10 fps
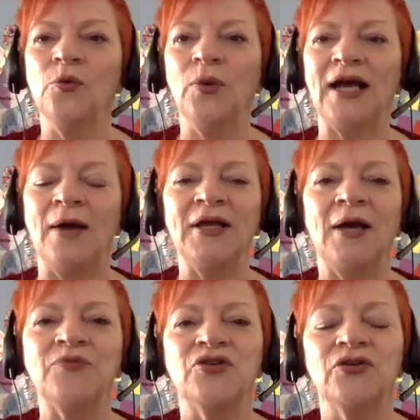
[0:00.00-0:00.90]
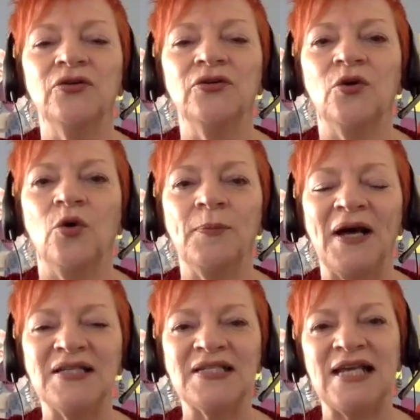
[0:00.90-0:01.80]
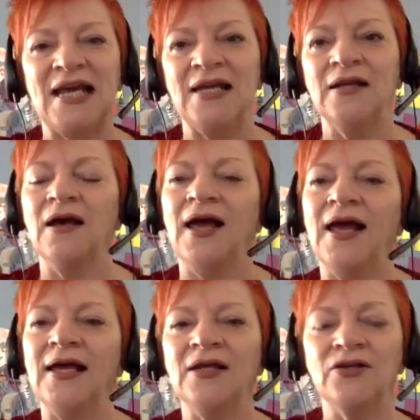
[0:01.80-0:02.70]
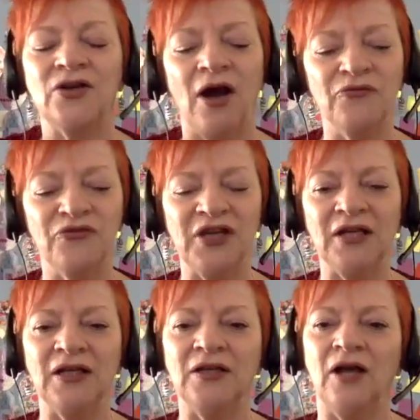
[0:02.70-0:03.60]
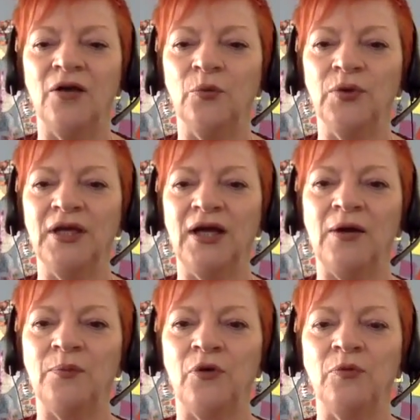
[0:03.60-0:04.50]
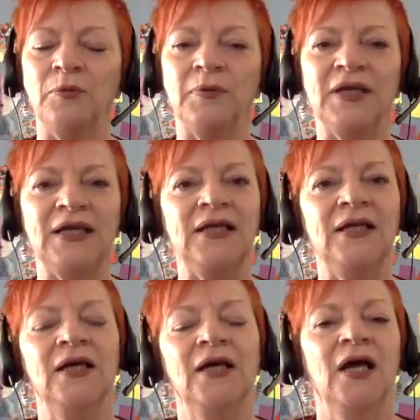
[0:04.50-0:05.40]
we're coming up to 10:15, and I'm feeling like we are probably